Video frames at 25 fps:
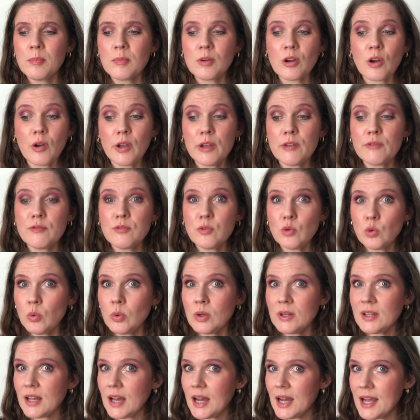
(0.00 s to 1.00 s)
going
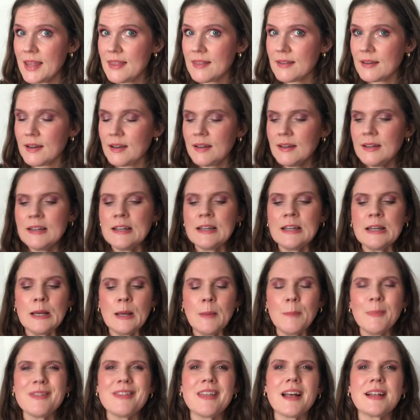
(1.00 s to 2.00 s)
forward either,
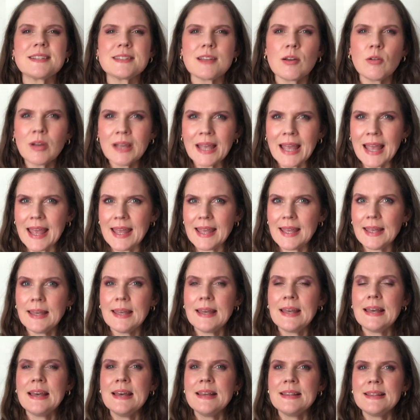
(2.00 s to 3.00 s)
but that's okay.
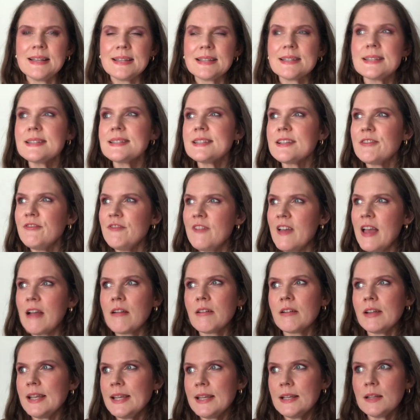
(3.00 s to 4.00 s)
This is a
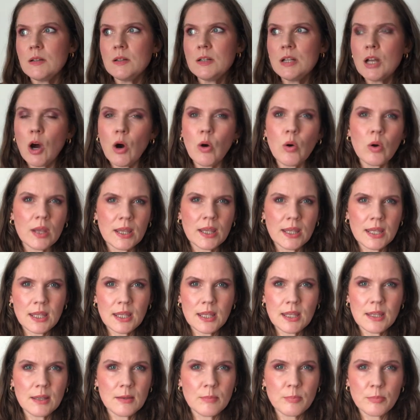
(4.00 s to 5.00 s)
very
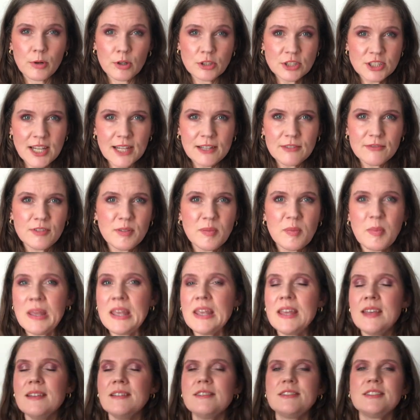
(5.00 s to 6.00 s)
low-key project for
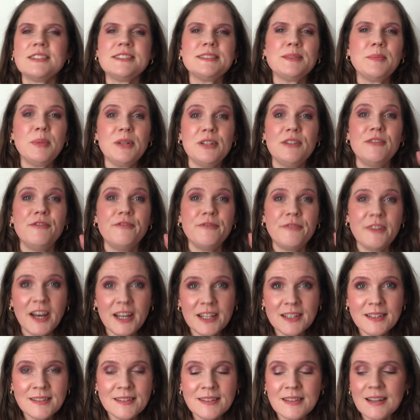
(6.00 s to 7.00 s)
me, just a bit of
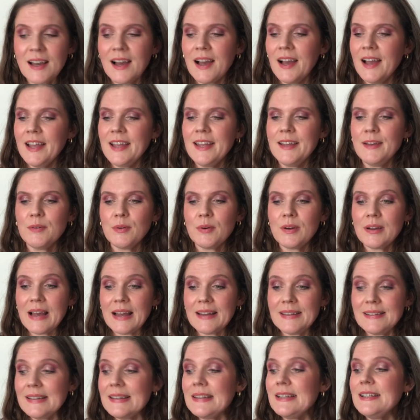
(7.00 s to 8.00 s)
fun. I
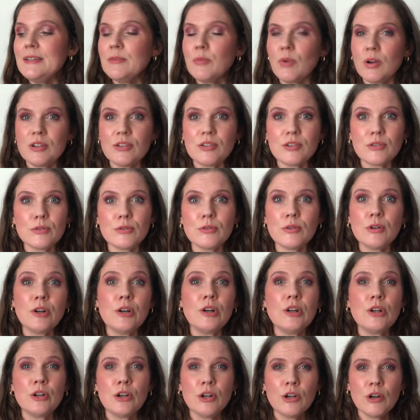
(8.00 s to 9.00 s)
ideally want to
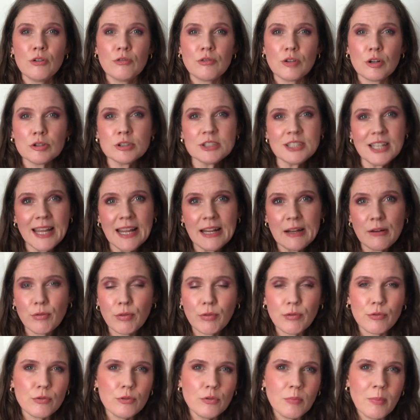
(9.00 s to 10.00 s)
rotate
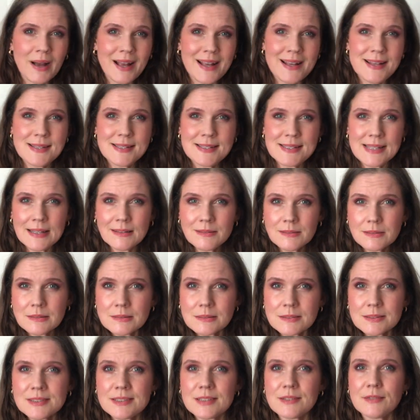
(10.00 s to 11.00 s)
through my
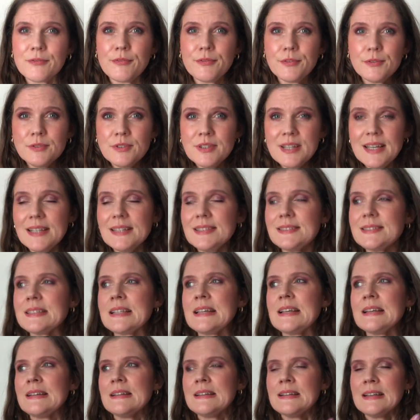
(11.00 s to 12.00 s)
singles through this,
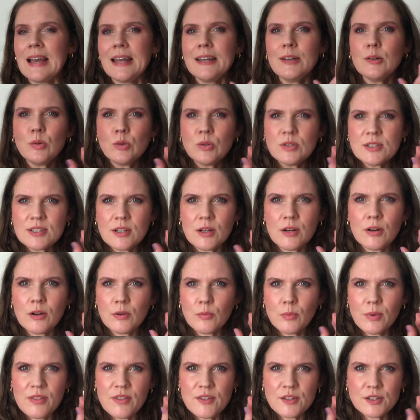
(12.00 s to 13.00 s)
and also
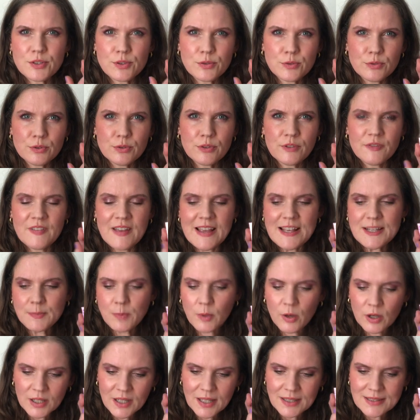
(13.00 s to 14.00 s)
with the two face
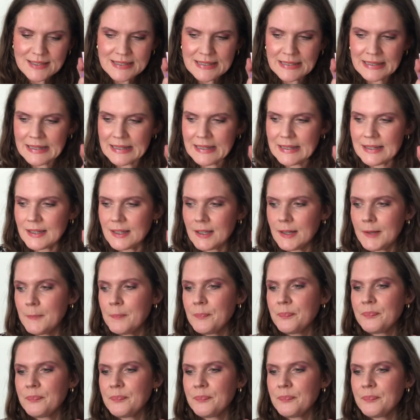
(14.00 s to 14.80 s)
products in here,